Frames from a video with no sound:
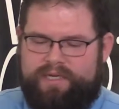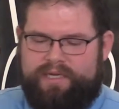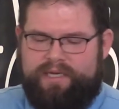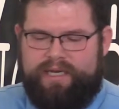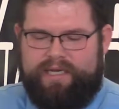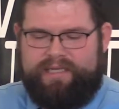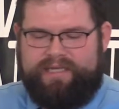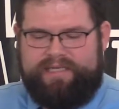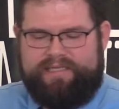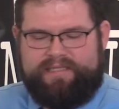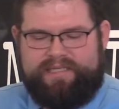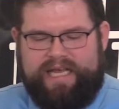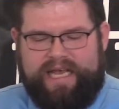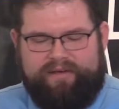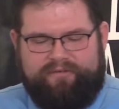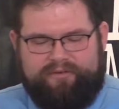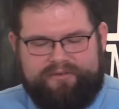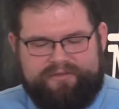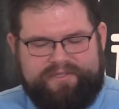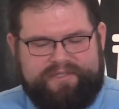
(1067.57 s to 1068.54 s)
And these
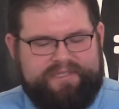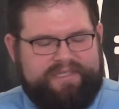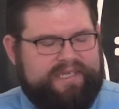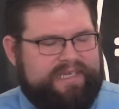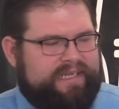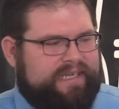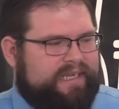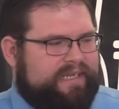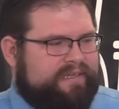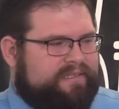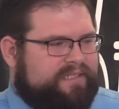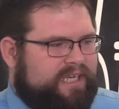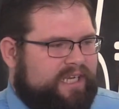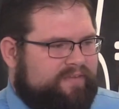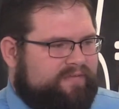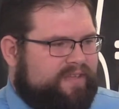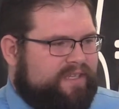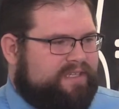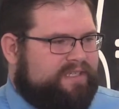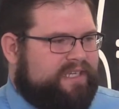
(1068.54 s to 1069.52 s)
devils and, and, and,
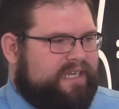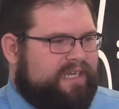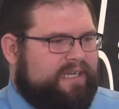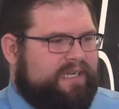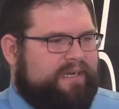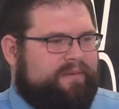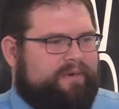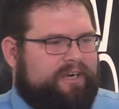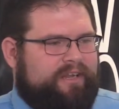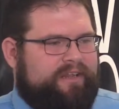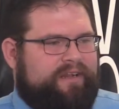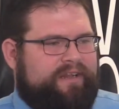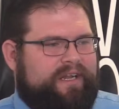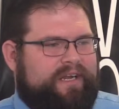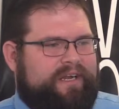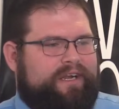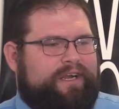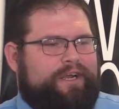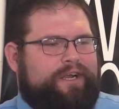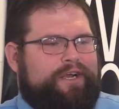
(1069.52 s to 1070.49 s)
stuff that's in there, brother,
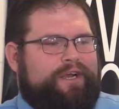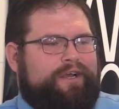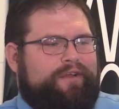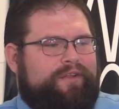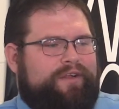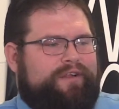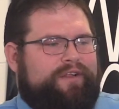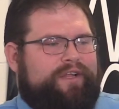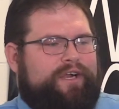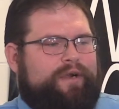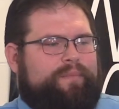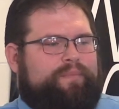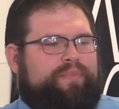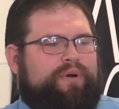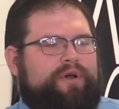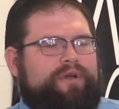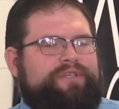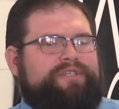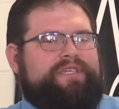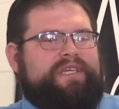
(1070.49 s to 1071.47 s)
they're, they're, they're,
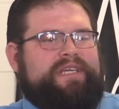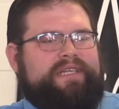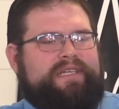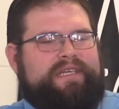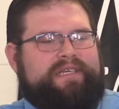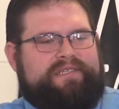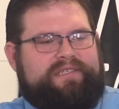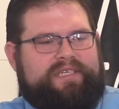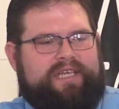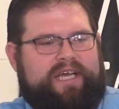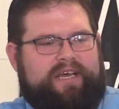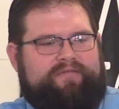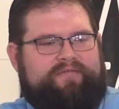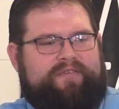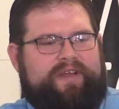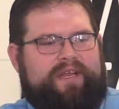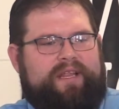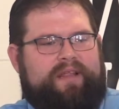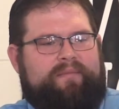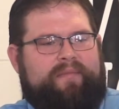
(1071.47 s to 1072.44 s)
pushing this stuff
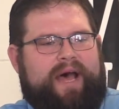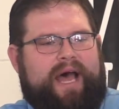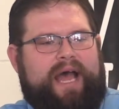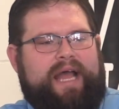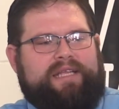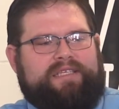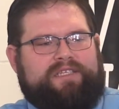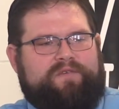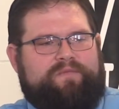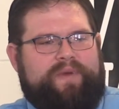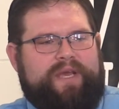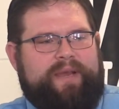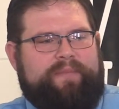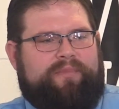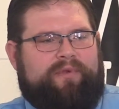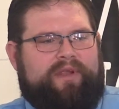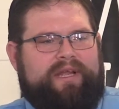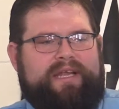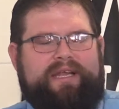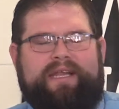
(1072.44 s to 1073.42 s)
into the minds of
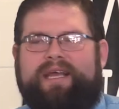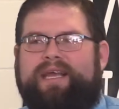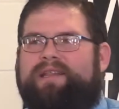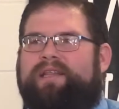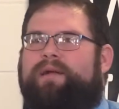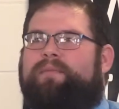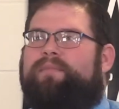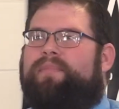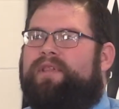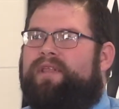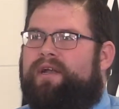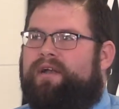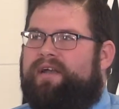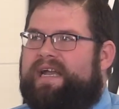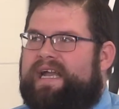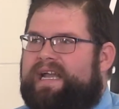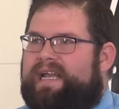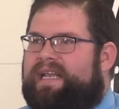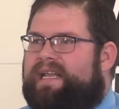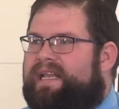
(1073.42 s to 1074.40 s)
people and, and they're,
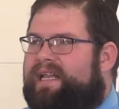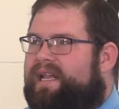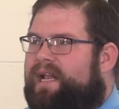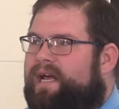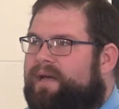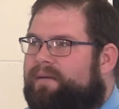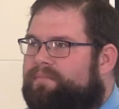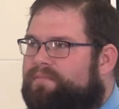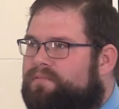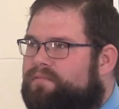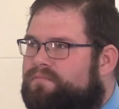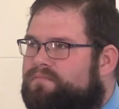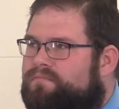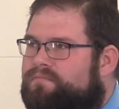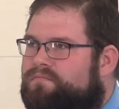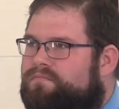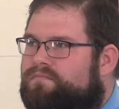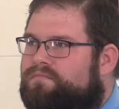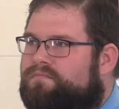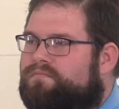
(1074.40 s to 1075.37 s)
they're eating it up.
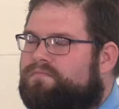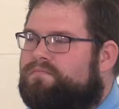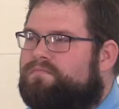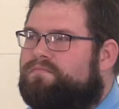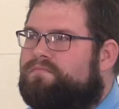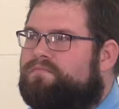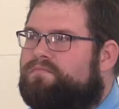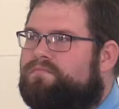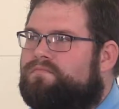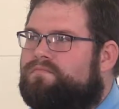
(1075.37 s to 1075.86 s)
Yeah.